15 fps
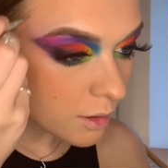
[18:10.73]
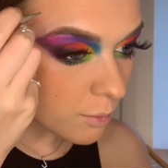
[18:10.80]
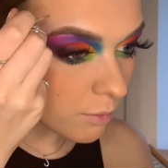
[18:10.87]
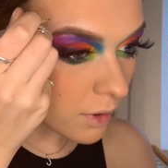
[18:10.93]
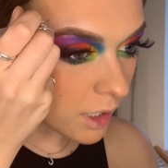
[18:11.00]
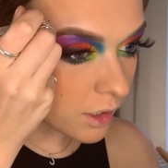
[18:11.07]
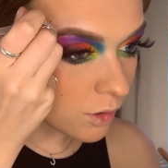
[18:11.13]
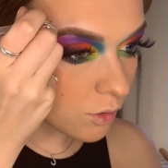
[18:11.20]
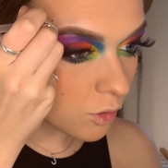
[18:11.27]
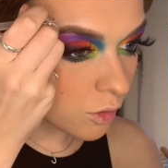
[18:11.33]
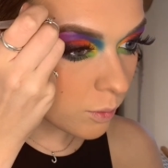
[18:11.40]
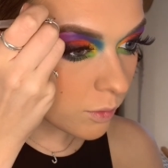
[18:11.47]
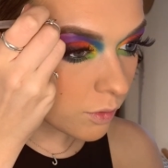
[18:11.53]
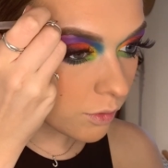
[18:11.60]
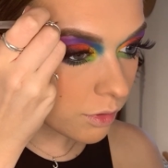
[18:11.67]
my
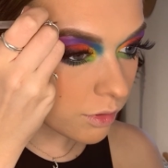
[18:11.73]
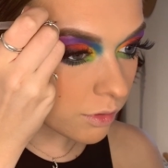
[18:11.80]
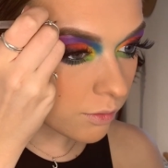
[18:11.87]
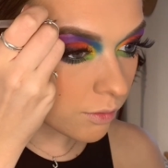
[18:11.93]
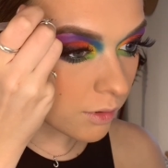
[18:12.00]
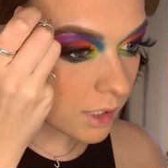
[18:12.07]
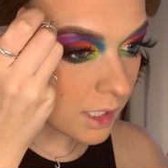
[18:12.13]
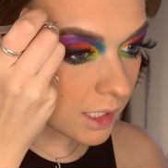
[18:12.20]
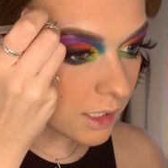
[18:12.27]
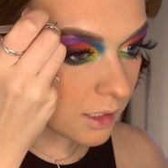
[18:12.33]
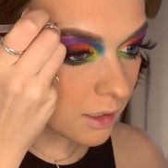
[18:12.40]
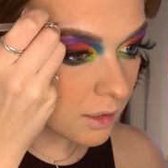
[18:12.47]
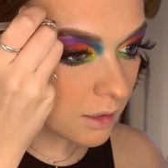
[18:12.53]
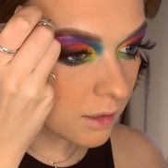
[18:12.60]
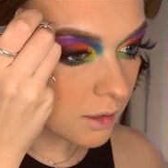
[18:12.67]
normal
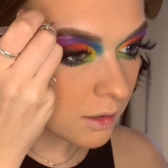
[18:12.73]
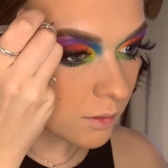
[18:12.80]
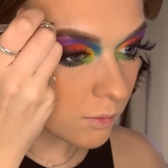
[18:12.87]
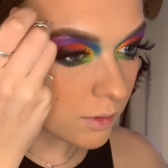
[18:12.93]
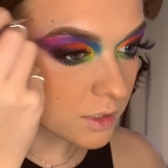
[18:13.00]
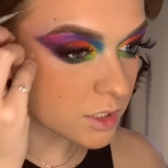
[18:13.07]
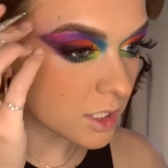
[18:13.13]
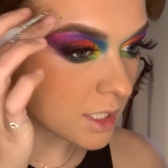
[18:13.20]
3, which